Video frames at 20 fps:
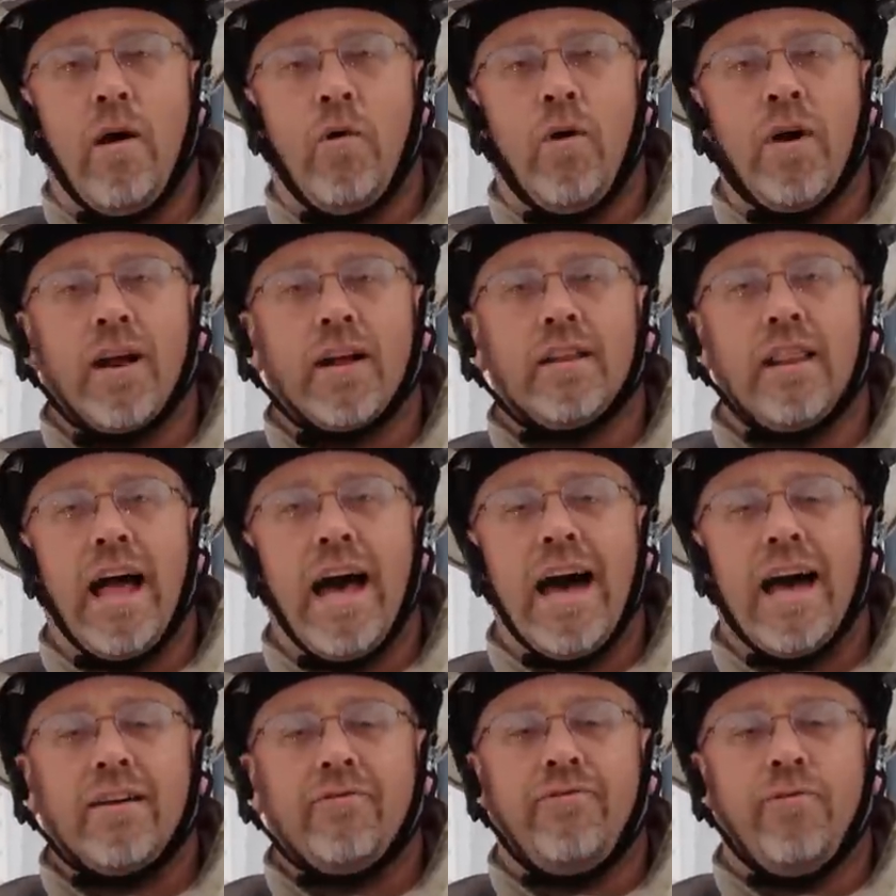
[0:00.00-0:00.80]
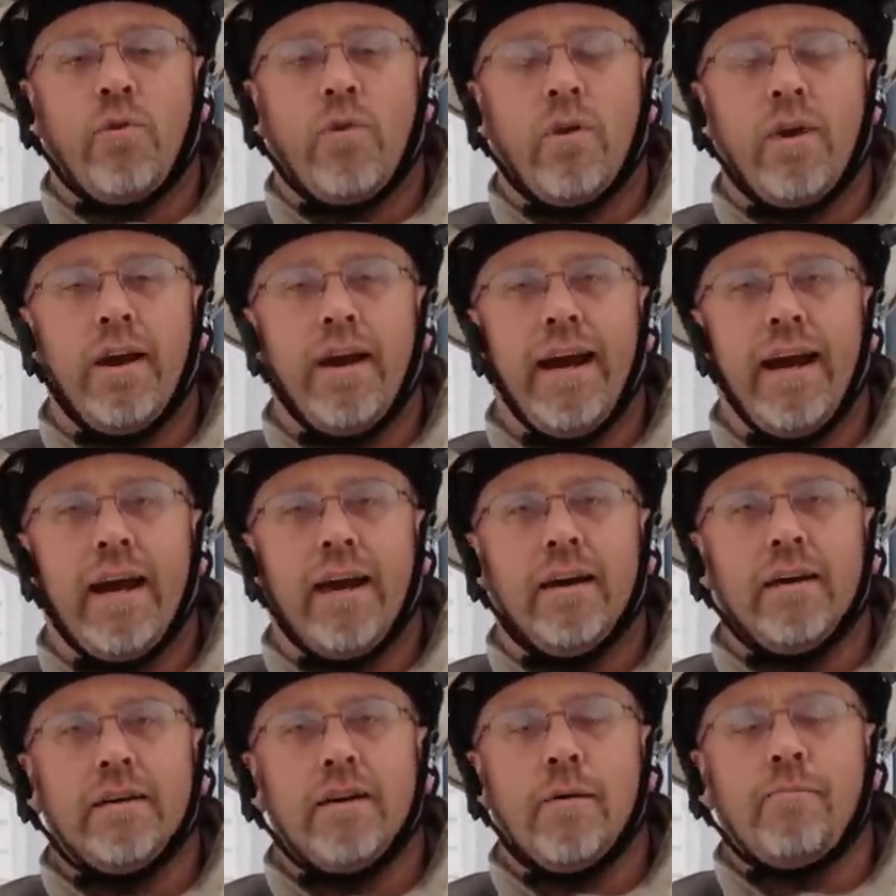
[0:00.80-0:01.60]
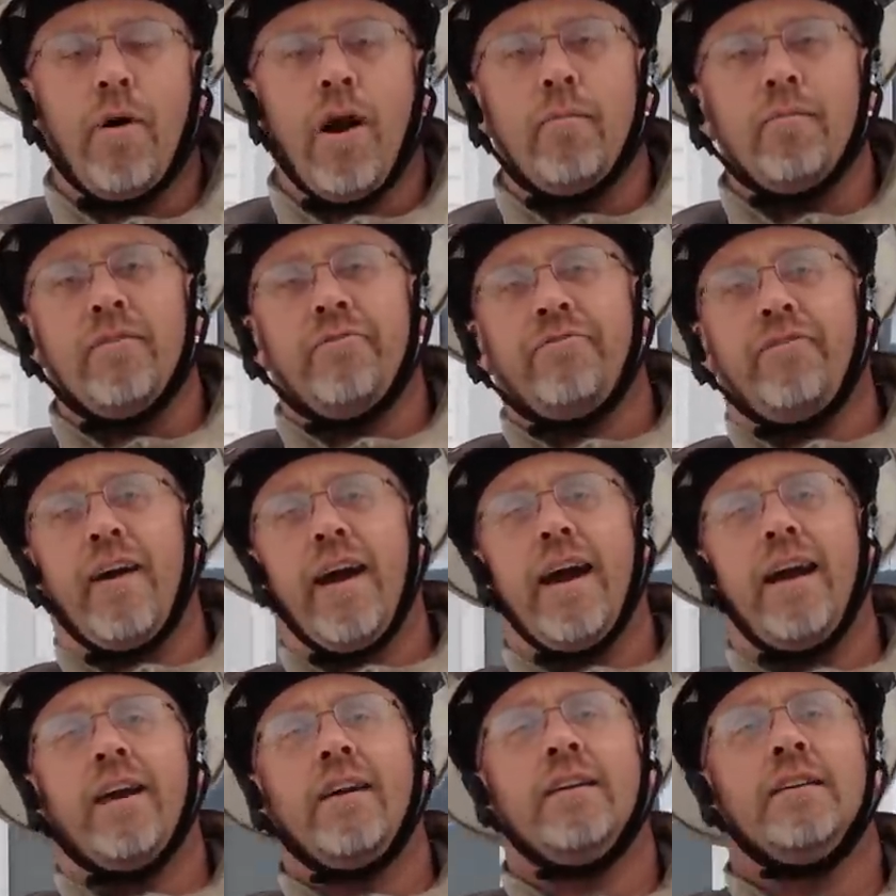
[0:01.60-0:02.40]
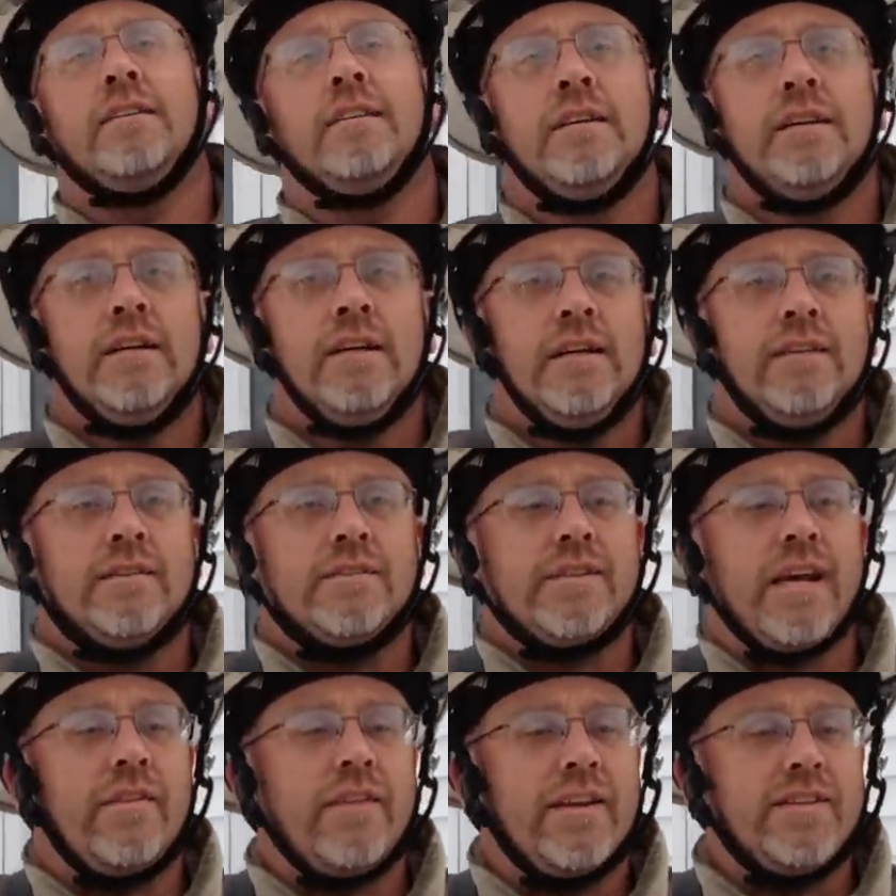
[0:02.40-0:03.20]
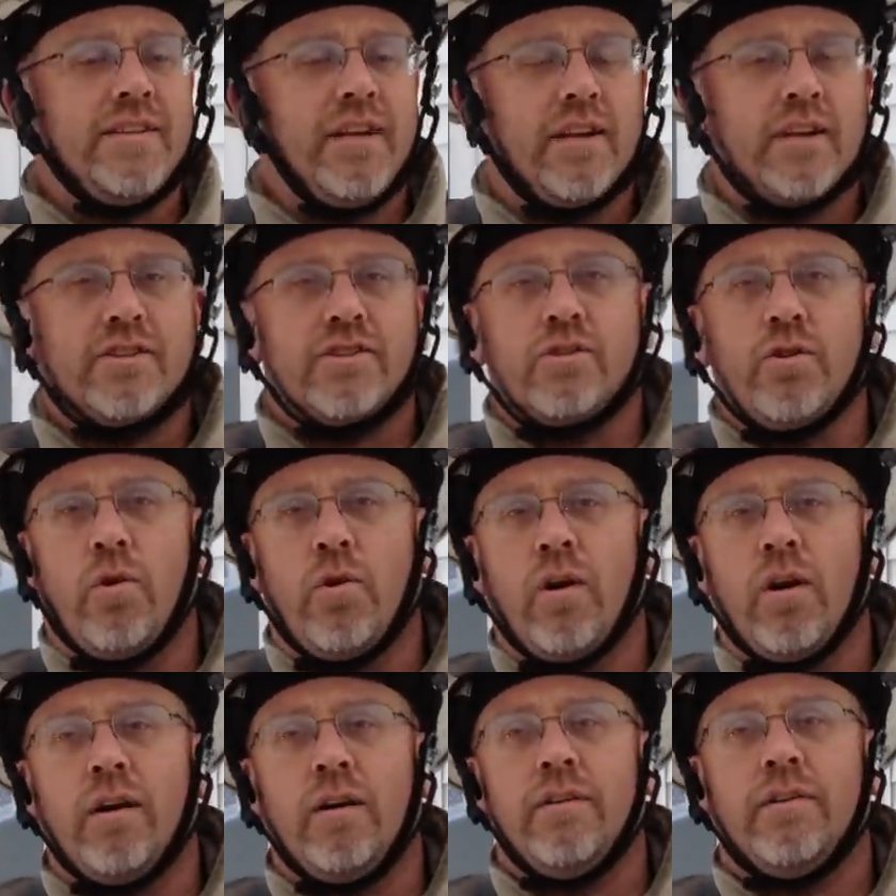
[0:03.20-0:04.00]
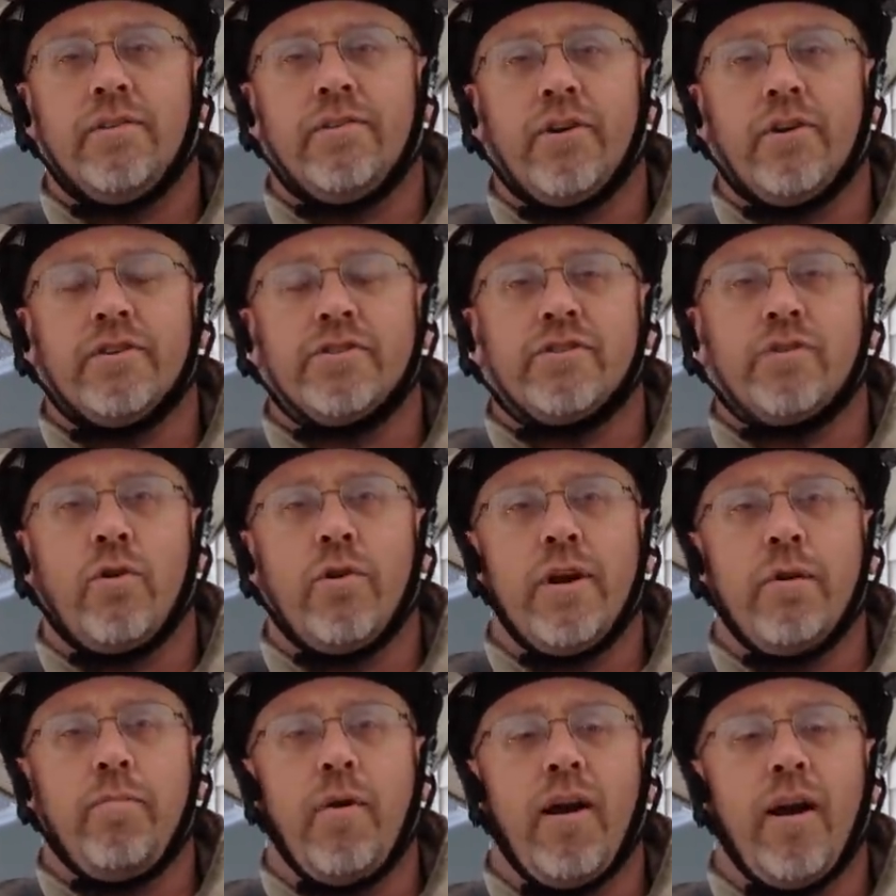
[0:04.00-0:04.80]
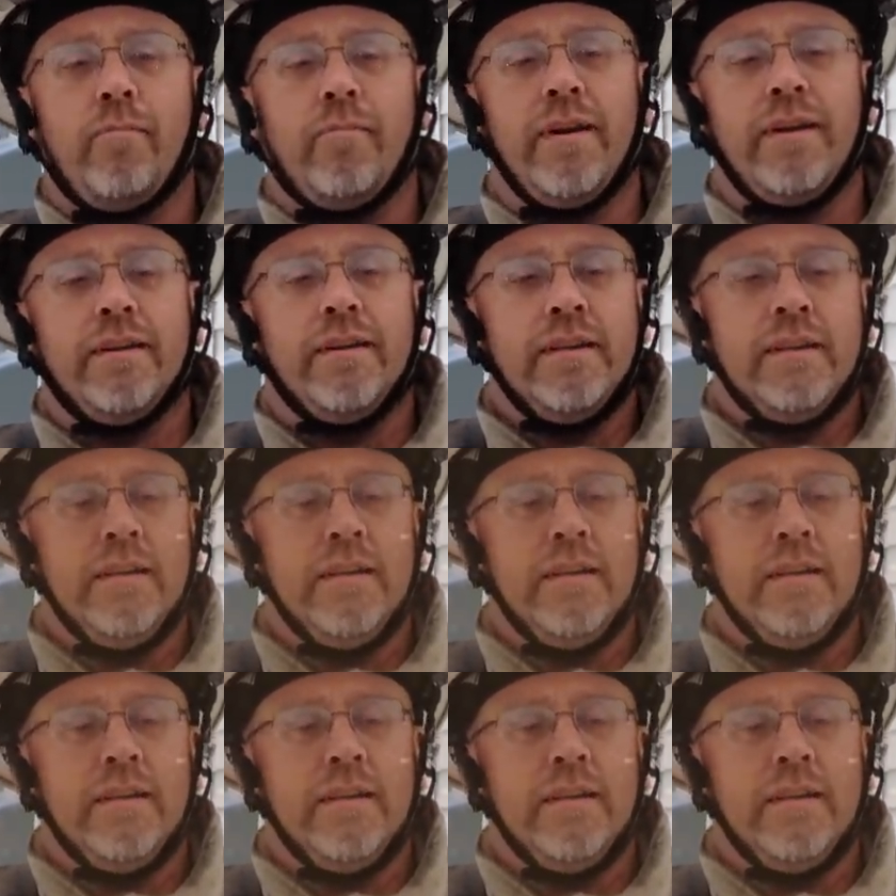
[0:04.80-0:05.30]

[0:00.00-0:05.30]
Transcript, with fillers: 1 o'clock for a uh, apartment fire, South Otselic store, third story apartment.